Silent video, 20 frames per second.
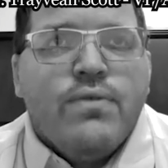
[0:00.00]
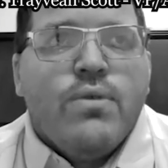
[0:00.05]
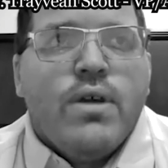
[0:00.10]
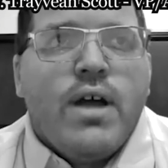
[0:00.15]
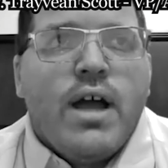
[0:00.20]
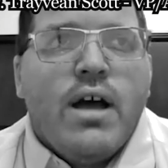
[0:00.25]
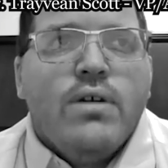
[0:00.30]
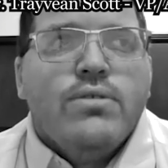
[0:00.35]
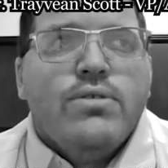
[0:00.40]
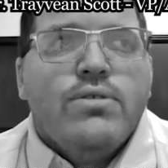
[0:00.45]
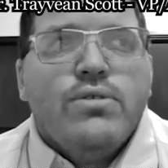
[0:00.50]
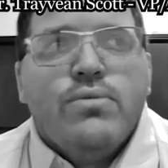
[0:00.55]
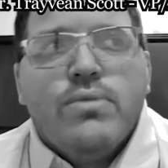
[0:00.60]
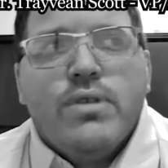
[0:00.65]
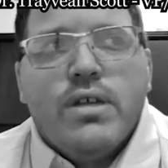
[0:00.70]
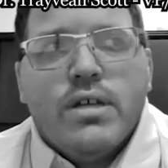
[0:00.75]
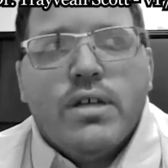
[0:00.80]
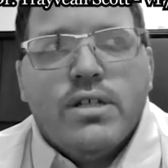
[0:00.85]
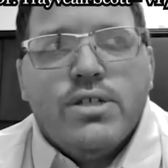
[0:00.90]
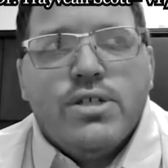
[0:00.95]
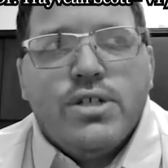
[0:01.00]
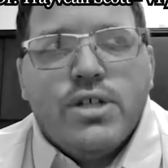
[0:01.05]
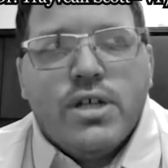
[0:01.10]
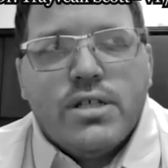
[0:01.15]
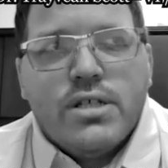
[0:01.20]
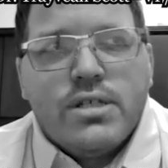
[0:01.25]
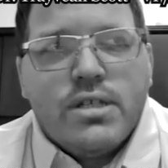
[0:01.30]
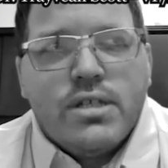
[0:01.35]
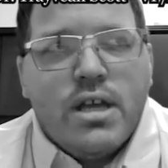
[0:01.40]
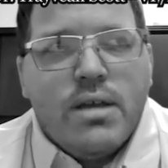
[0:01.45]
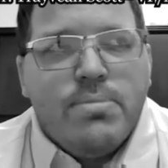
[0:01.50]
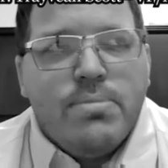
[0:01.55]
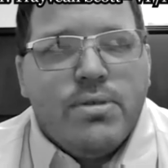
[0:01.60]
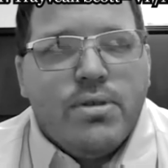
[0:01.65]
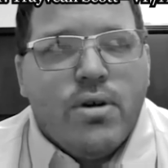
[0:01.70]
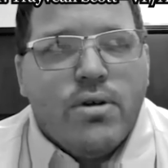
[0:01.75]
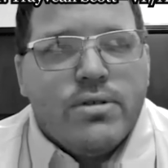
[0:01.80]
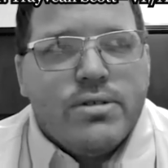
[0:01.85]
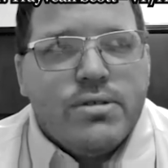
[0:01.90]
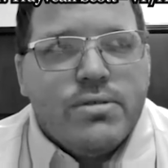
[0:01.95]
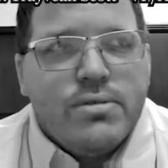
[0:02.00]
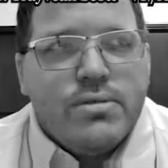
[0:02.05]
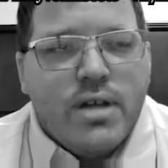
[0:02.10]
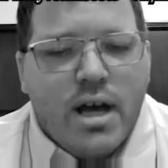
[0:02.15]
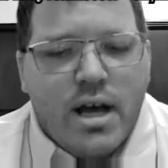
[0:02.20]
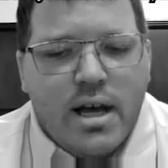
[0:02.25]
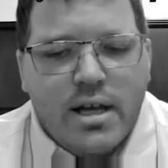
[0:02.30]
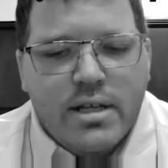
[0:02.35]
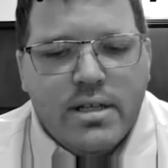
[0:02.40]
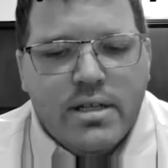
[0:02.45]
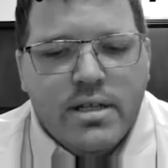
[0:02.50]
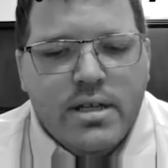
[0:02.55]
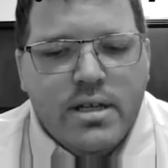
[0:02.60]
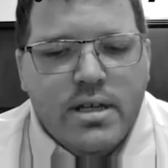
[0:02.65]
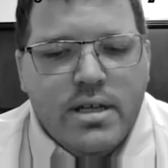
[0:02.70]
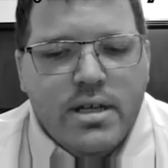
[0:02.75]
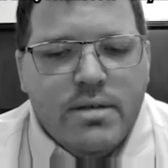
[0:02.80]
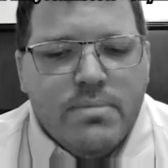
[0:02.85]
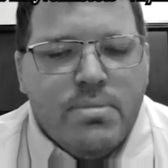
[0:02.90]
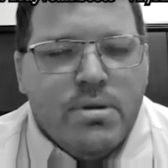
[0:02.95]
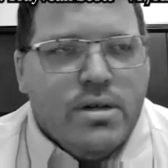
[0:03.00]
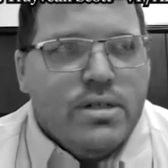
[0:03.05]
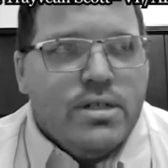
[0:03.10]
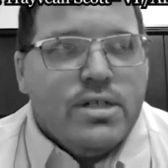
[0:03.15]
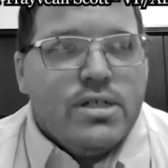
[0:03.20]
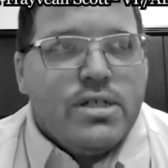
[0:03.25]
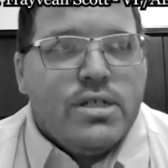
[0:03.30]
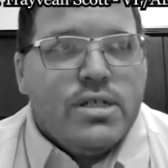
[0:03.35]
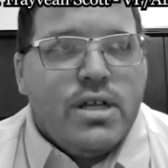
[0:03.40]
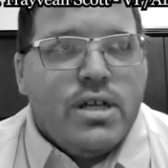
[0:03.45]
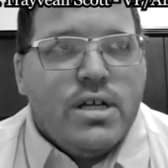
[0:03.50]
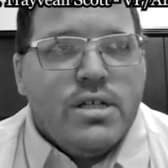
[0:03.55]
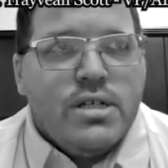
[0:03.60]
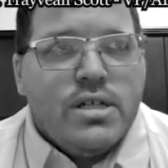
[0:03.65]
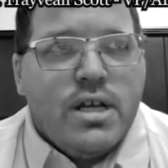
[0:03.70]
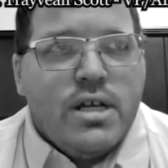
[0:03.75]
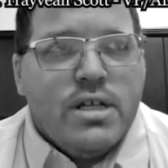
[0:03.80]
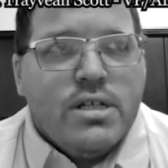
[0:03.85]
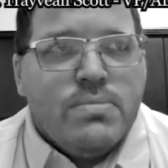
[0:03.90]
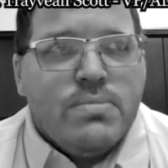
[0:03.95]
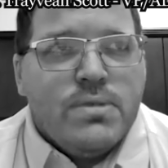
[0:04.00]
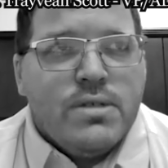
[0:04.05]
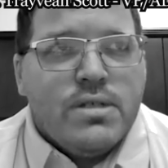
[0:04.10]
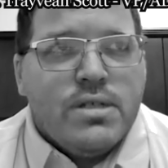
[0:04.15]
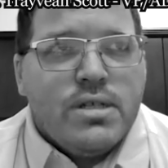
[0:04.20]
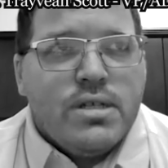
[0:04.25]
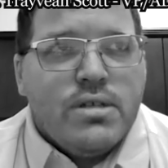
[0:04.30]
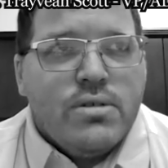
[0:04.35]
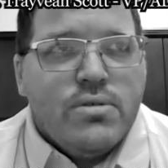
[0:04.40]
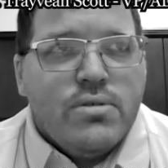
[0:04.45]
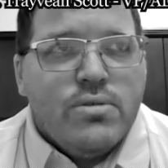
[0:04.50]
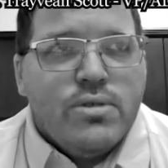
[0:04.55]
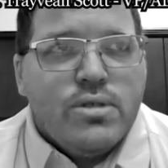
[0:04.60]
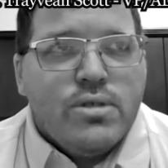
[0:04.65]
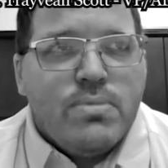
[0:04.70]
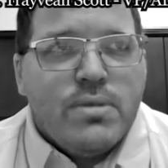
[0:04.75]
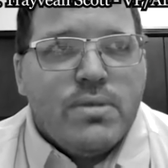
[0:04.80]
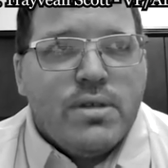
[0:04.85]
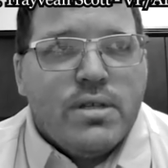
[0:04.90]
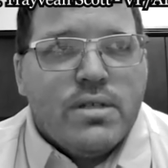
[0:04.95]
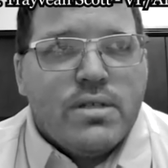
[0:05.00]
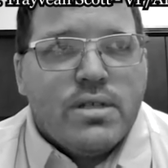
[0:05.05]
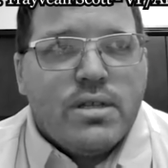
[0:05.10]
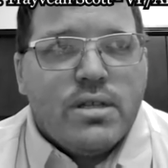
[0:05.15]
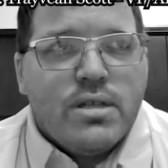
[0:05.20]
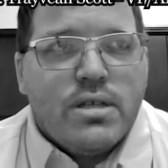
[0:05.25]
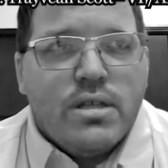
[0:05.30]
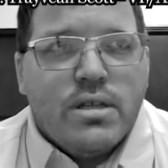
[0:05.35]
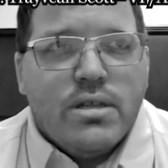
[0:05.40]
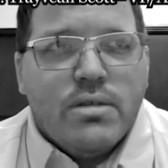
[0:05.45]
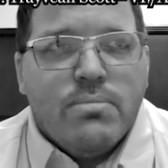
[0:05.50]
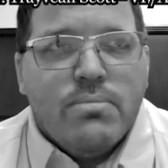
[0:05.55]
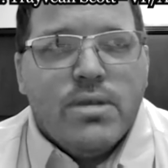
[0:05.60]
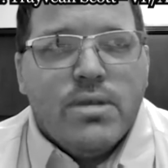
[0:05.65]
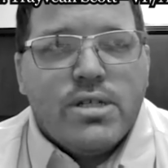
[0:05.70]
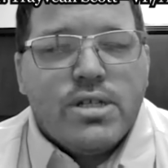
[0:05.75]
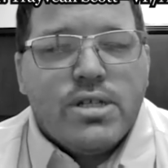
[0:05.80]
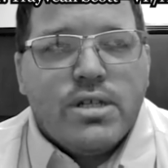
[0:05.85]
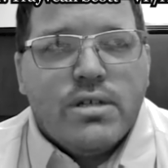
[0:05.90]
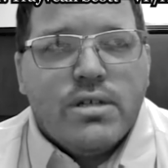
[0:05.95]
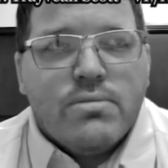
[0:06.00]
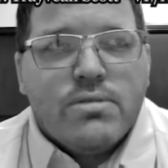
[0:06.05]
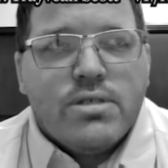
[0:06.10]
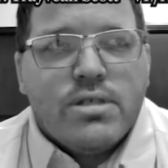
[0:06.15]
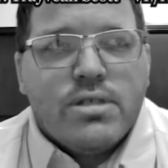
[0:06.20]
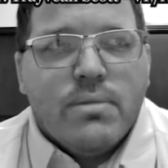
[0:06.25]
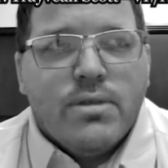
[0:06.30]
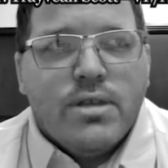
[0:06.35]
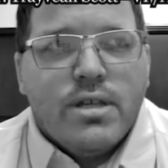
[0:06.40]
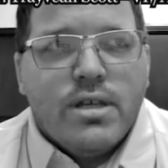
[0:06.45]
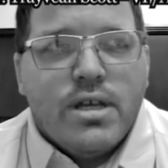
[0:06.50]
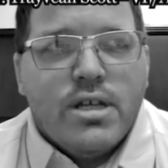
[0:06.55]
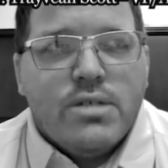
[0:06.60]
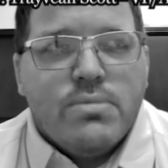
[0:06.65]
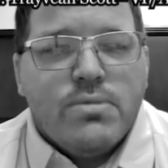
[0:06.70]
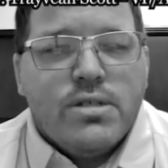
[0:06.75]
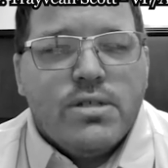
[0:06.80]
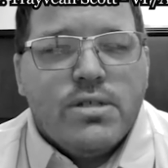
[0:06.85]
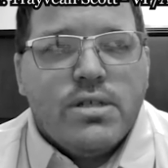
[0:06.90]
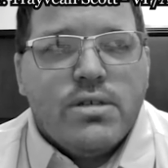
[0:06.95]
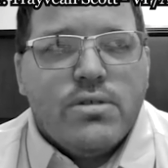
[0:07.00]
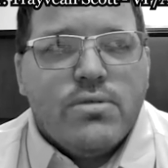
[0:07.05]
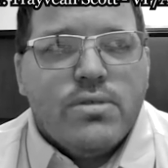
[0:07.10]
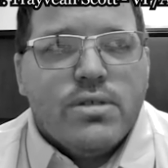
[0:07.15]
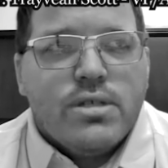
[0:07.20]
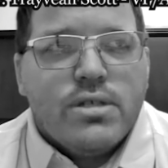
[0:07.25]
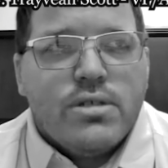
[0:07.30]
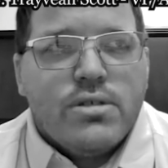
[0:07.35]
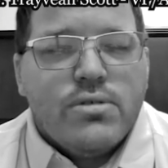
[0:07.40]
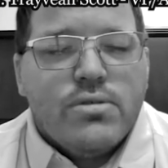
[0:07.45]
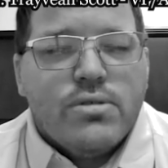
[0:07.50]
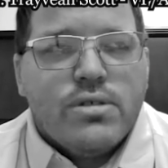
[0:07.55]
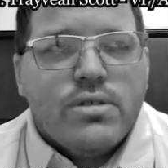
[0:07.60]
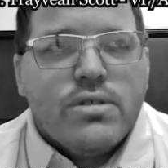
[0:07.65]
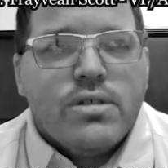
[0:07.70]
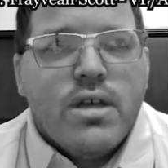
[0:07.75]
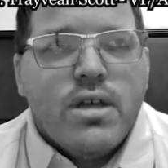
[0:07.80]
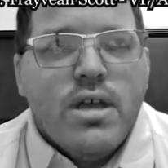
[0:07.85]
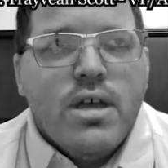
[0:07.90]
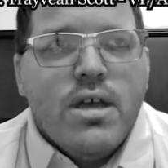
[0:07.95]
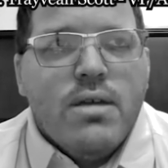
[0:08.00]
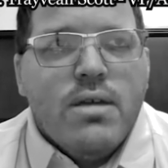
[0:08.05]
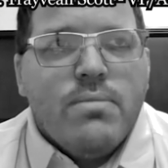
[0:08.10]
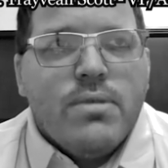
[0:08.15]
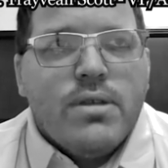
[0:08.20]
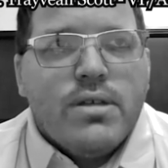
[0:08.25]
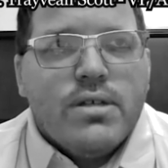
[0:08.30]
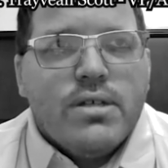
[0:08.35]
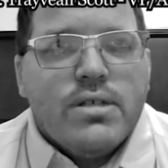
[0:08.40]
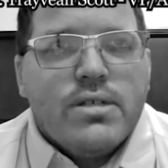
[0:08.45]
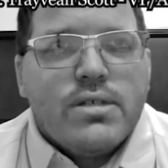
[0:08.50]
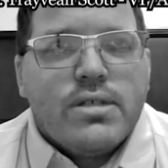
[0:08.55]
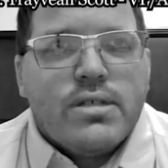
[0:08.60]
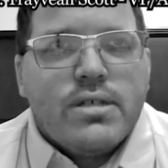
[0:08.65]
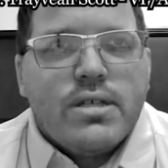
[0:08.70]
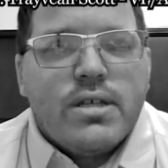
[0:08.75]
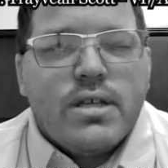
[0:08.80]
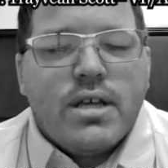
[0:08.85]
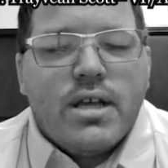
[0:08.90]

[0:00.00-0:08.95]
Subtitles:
how do we adjust the APR to not punish the HBCUs because of the mission of some of the HBCU institutions? Because